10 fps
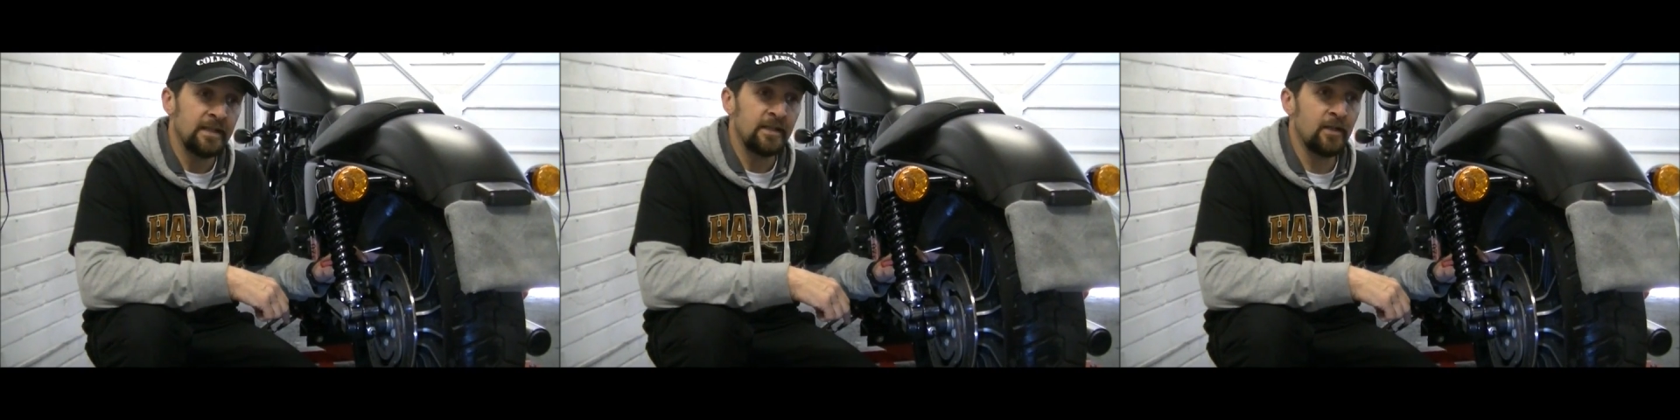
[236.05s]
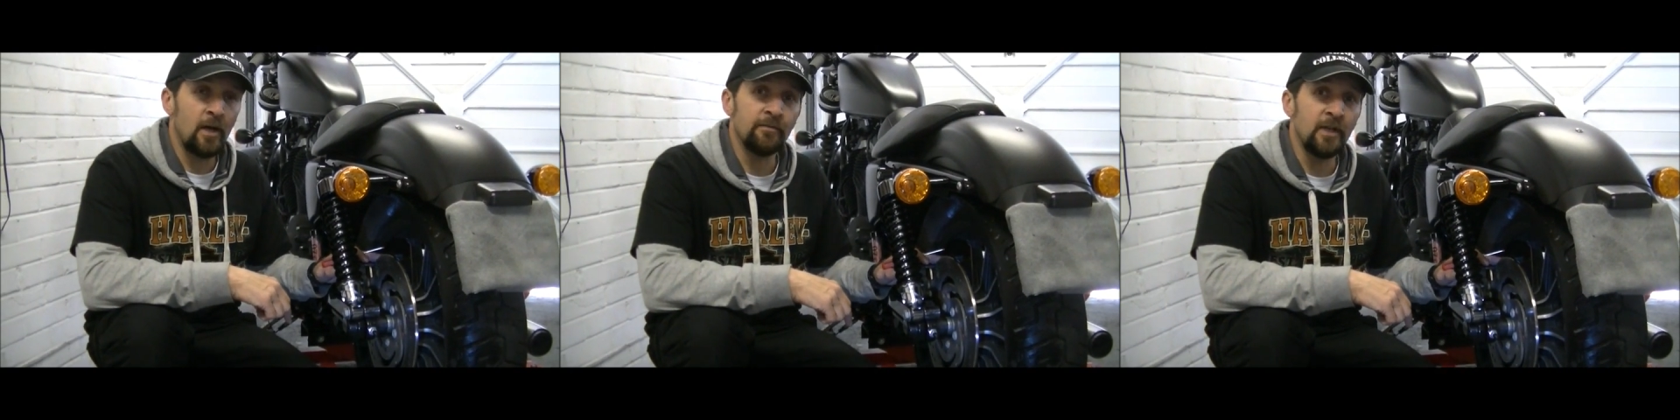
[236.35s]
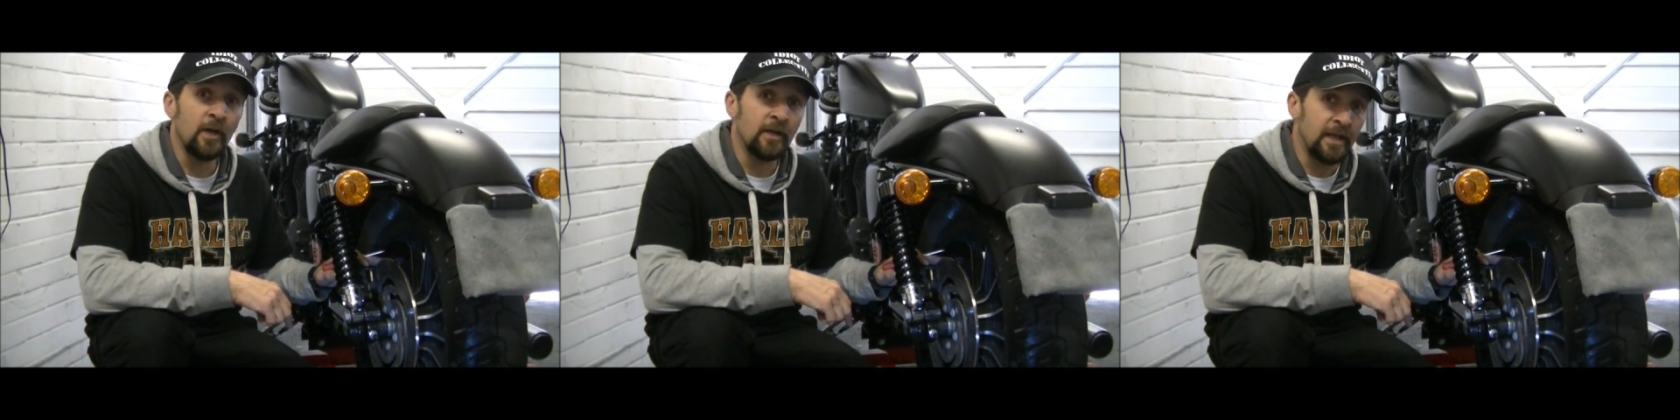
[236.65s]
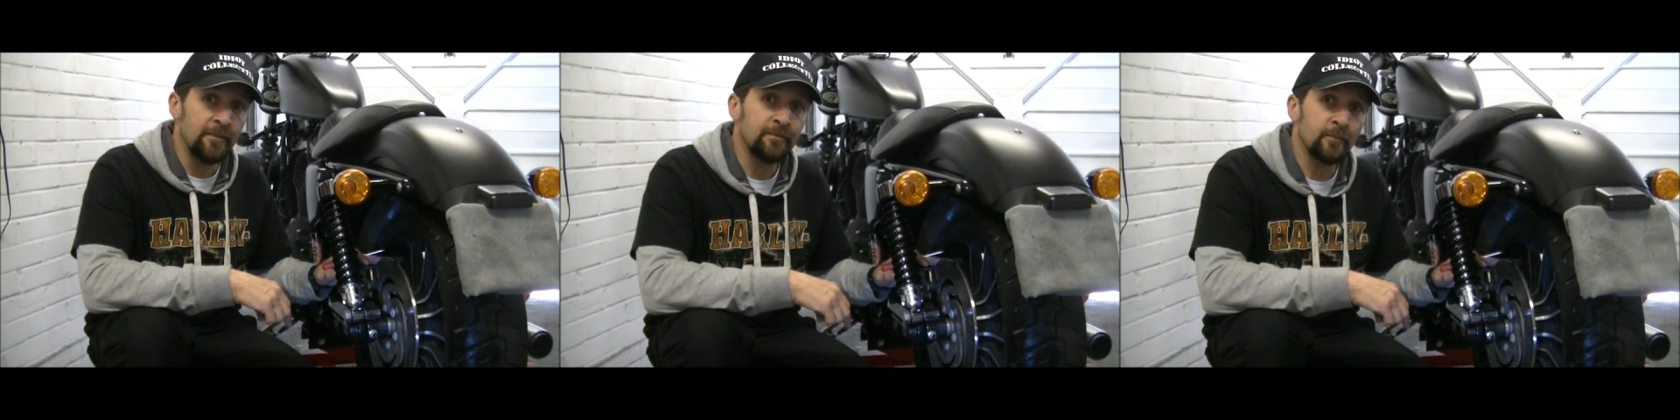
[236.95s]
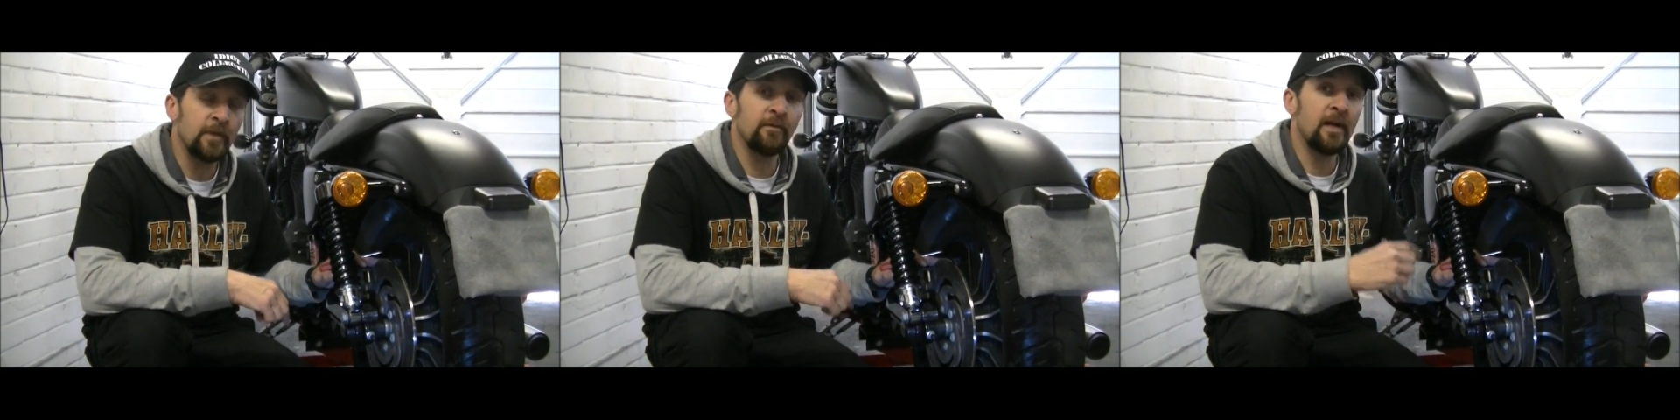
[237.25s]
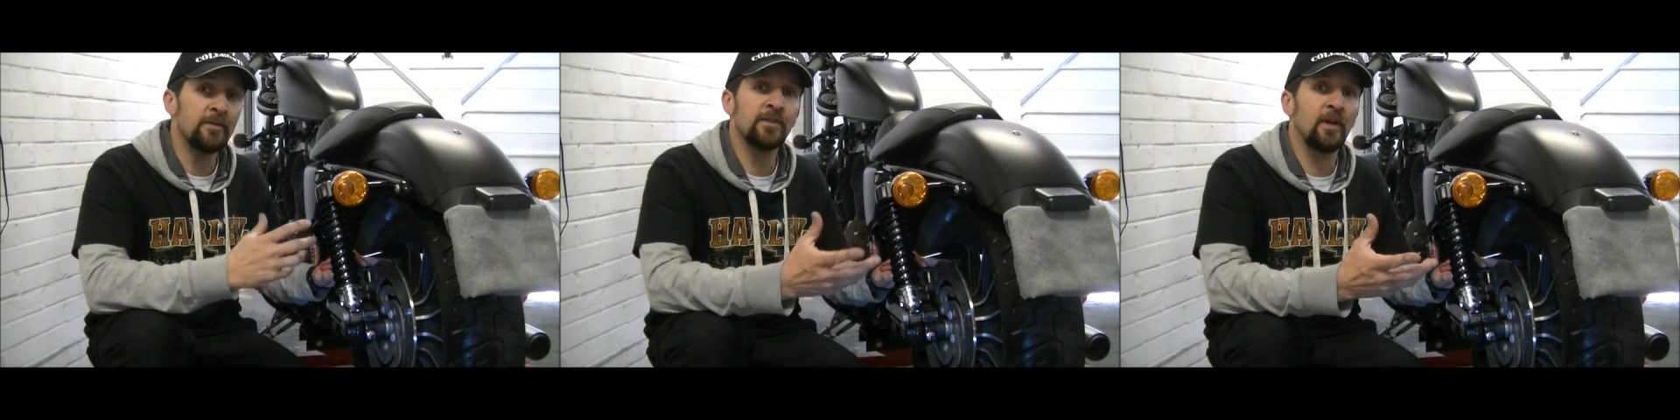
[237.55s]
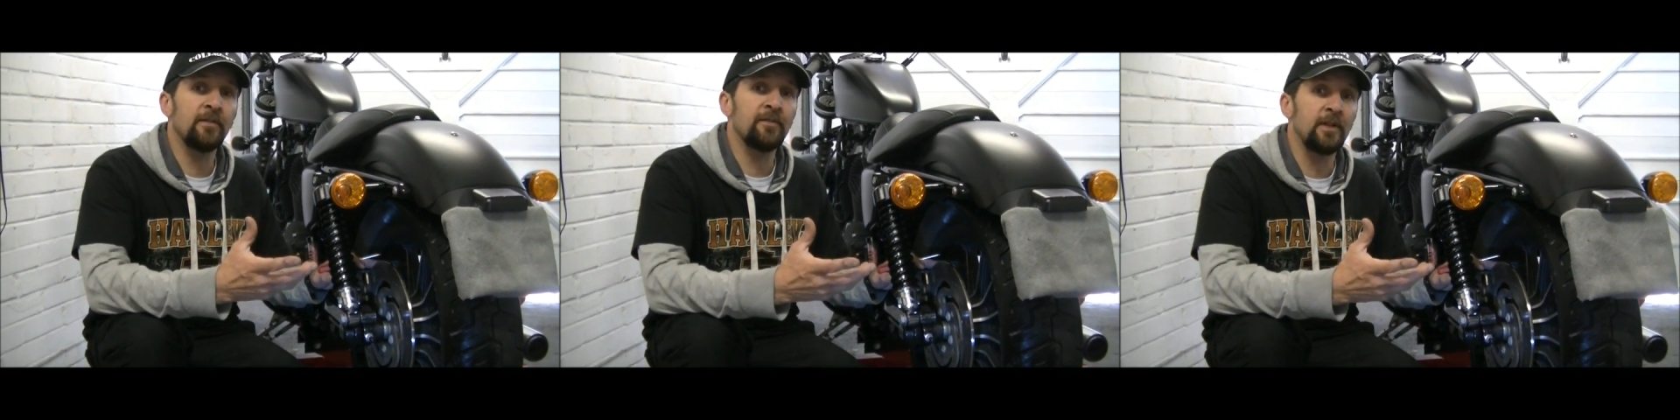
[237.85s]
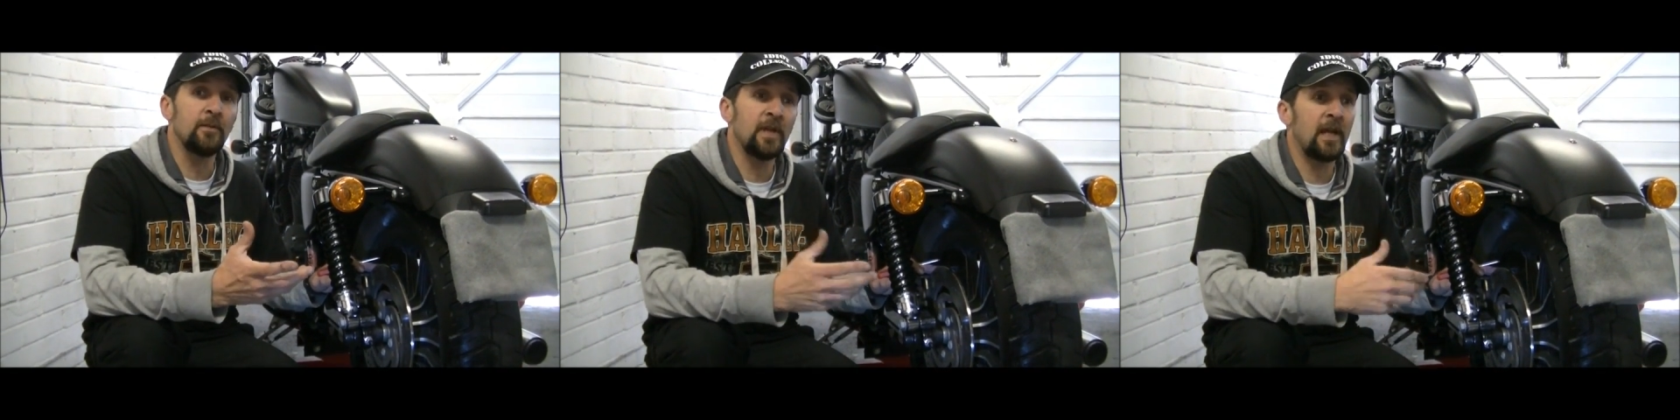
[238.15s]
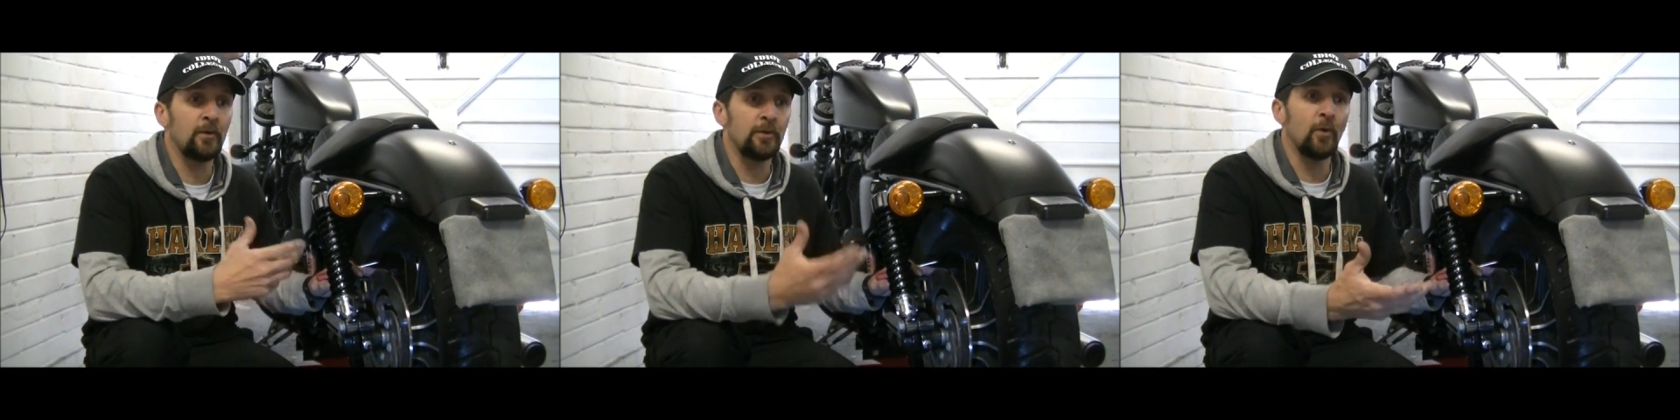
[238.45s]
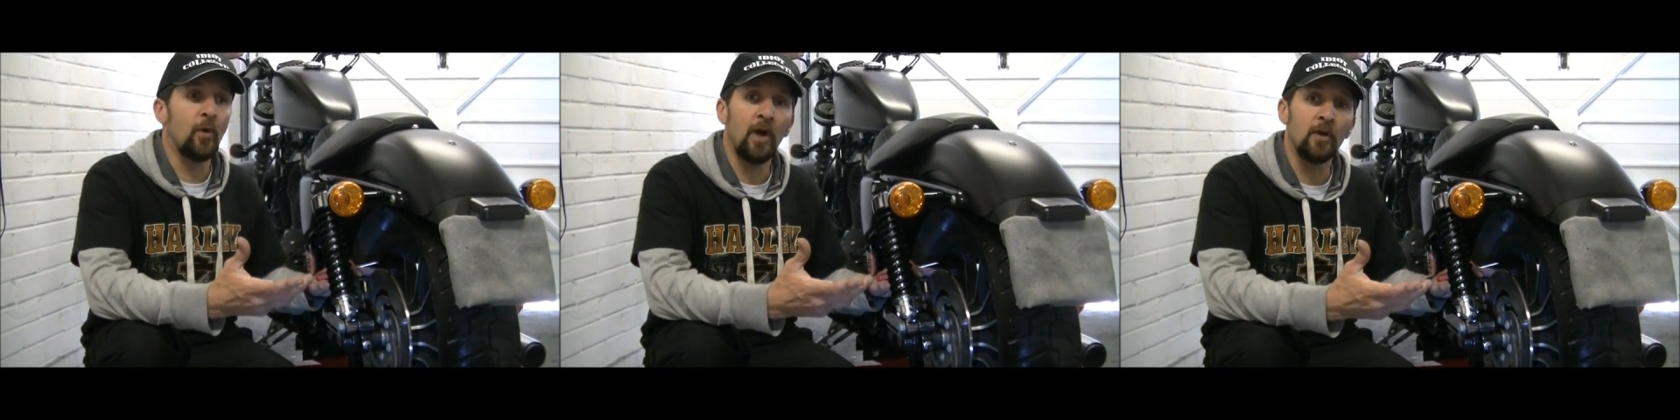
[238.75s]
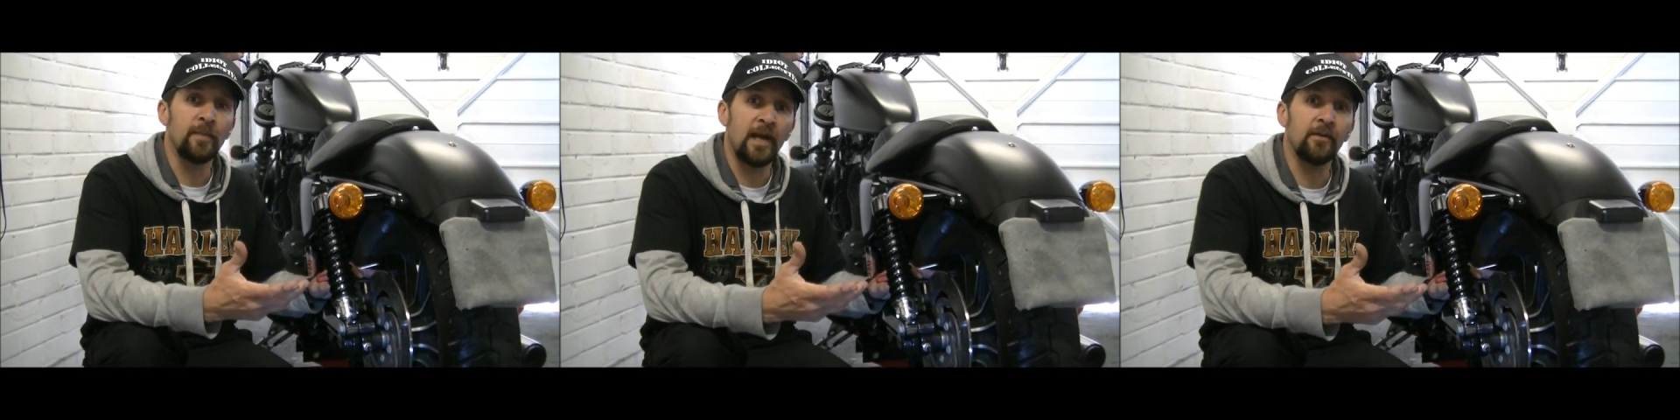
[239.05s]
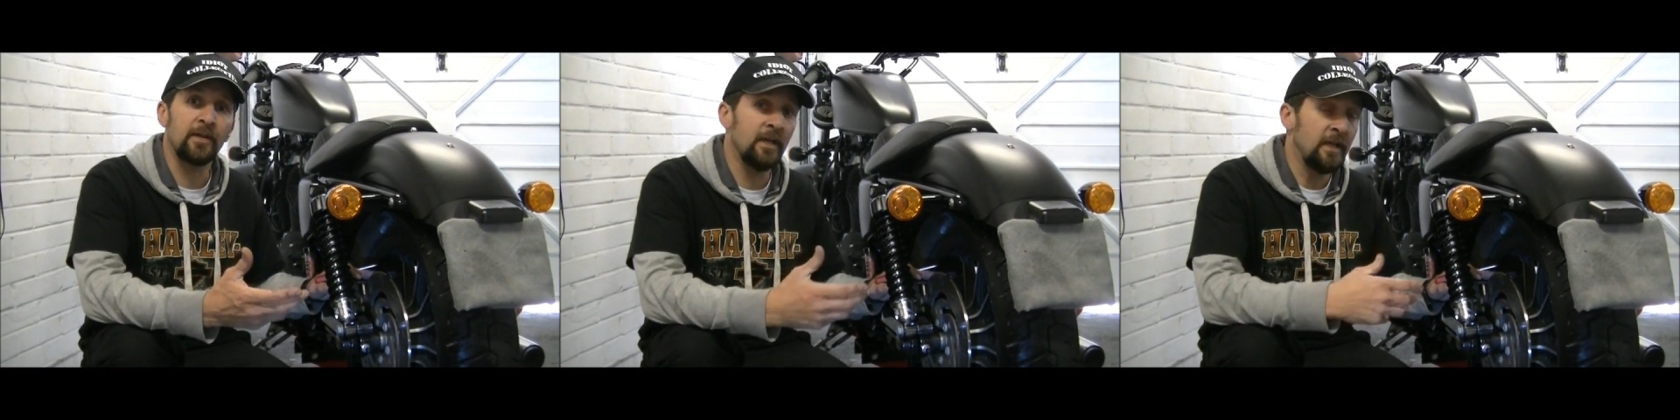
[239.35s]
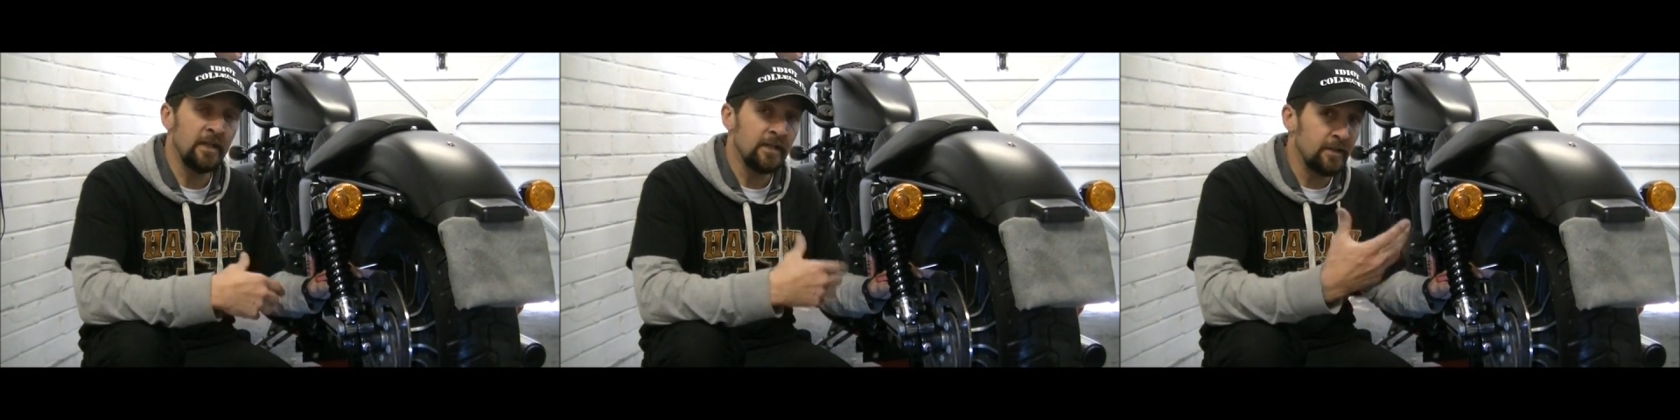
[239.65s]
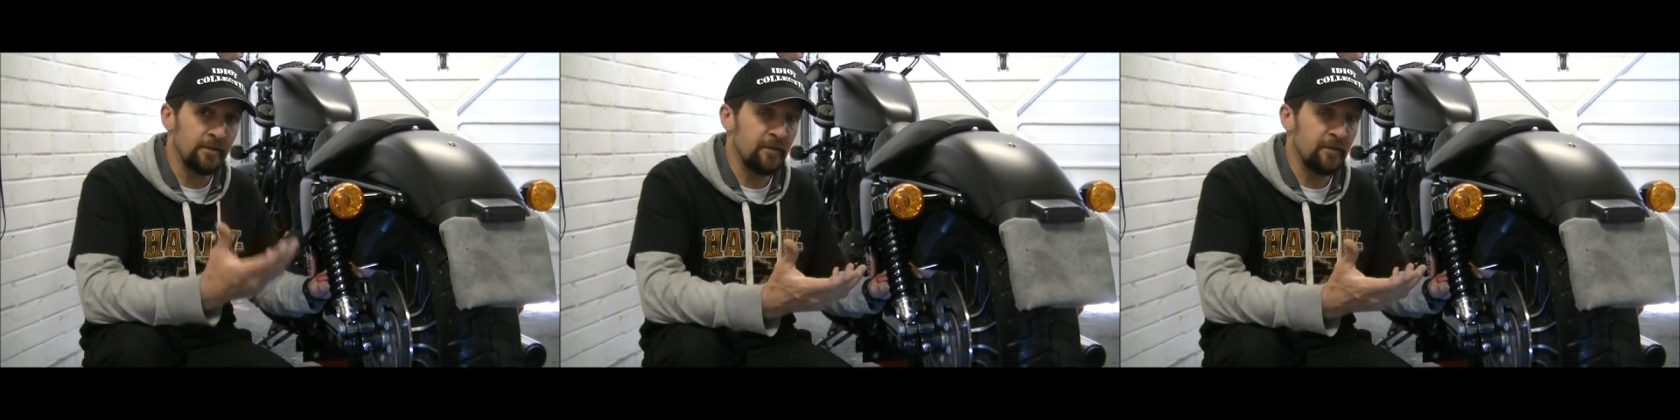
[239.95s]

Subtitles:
You can't rely on it. When you're outside of the UK or your home area, you're in a